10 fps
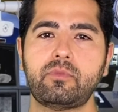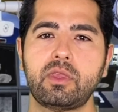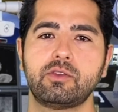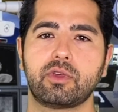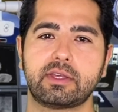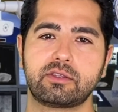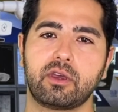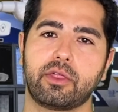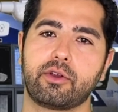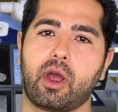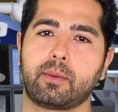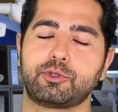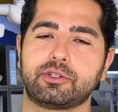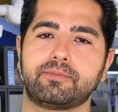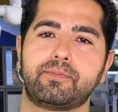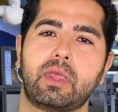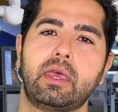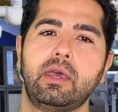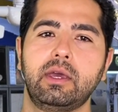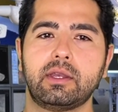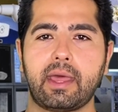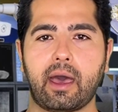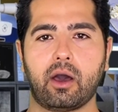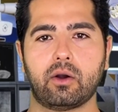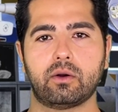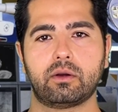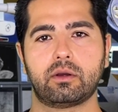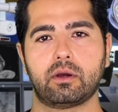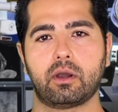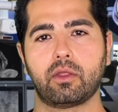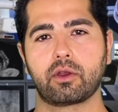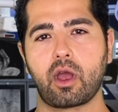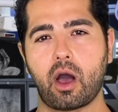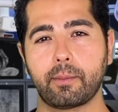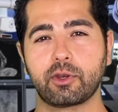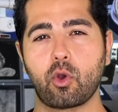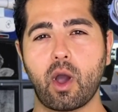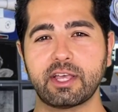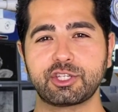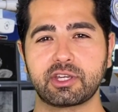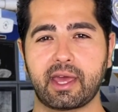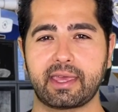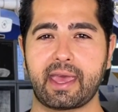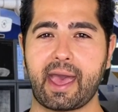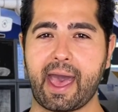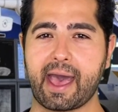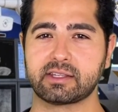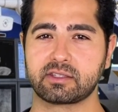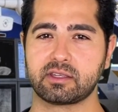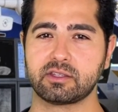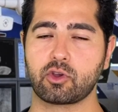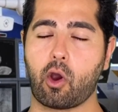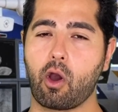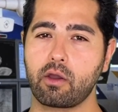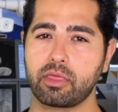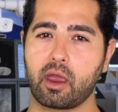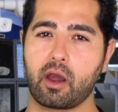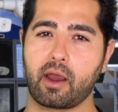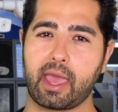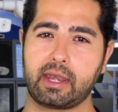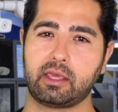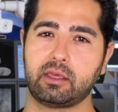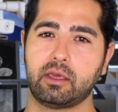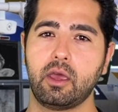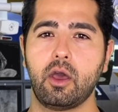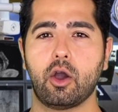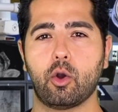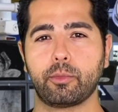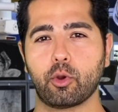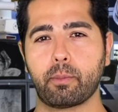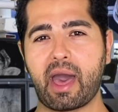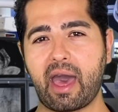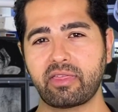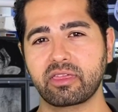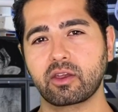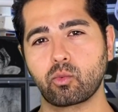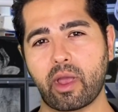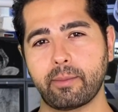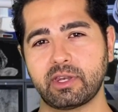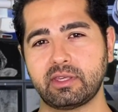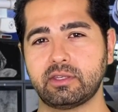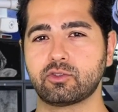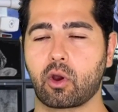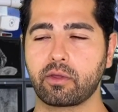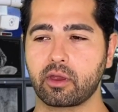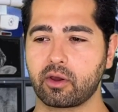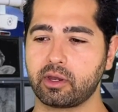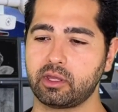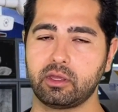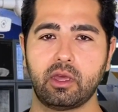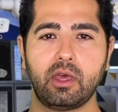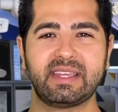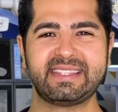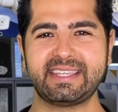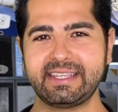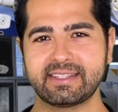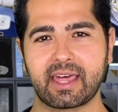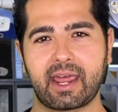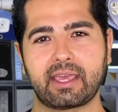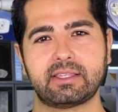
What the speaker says: So that's the other option. Now, another common question I get asked is, are there any homeopathic remedies? Are there any teas that I could